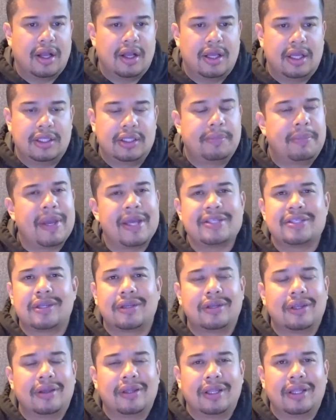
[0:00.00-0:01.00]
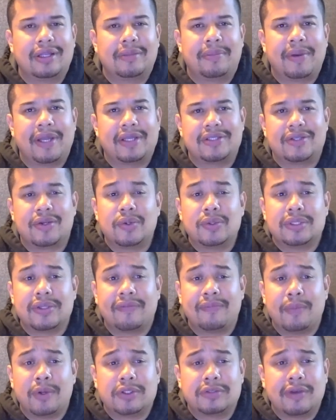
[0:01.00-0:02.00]
It depends. Who's the
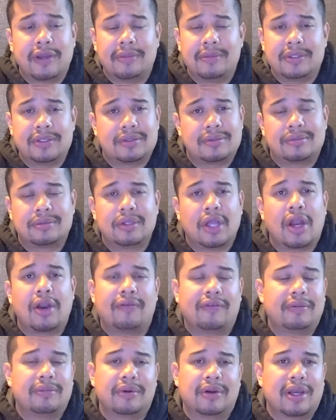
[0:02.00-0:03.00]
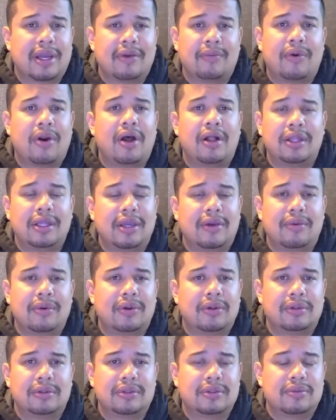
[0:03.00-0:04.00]
most famous? None of them. Okay, we're all
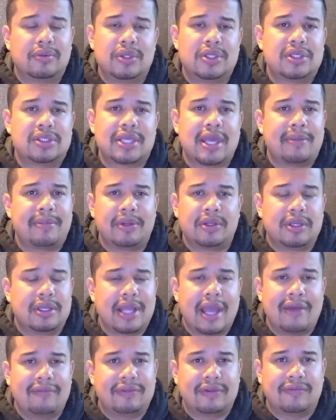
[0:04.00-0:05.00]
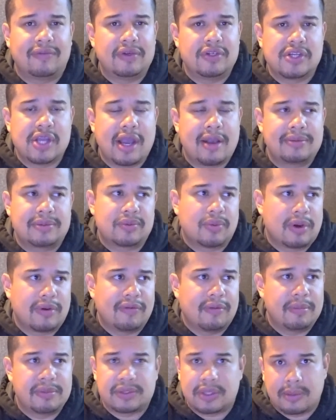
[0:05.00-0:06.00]
equal. We just happen to have different jobs. One of
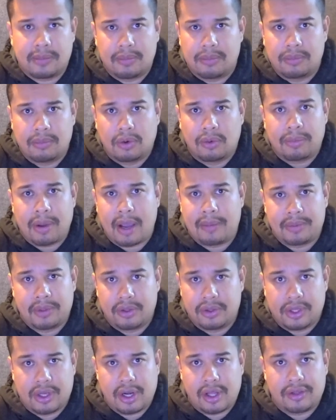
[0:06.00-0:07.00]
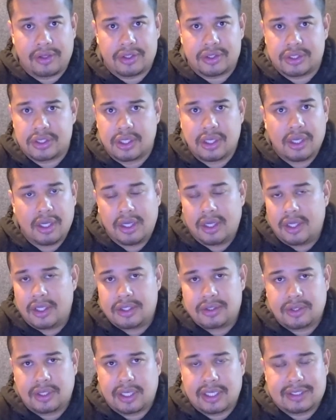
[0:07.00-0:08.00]
them is more popular than others.
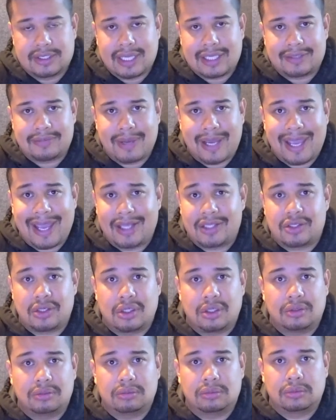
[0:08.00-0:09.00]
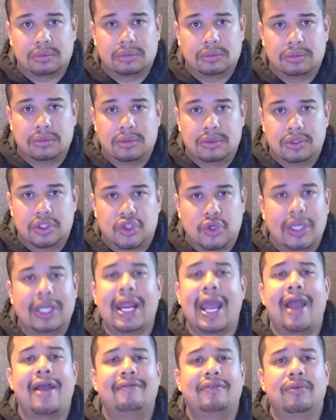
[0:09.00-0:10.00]
So I guess that's my answer. Treat
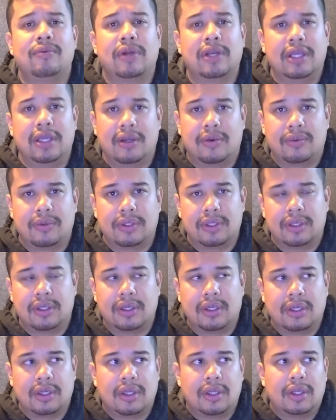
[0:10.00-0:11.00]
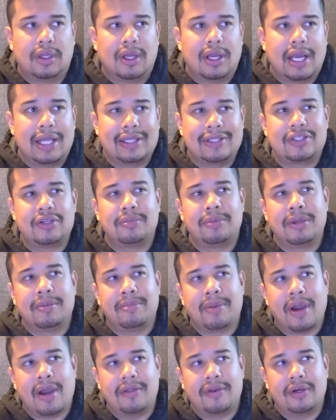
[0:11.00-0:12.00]
everyone equally, unless you're being
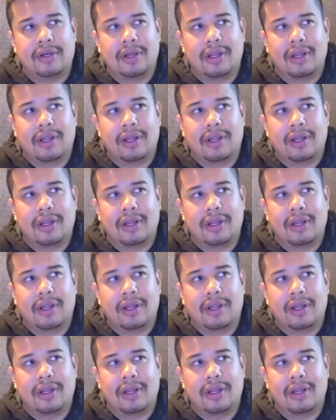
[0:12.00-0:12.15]
bothered.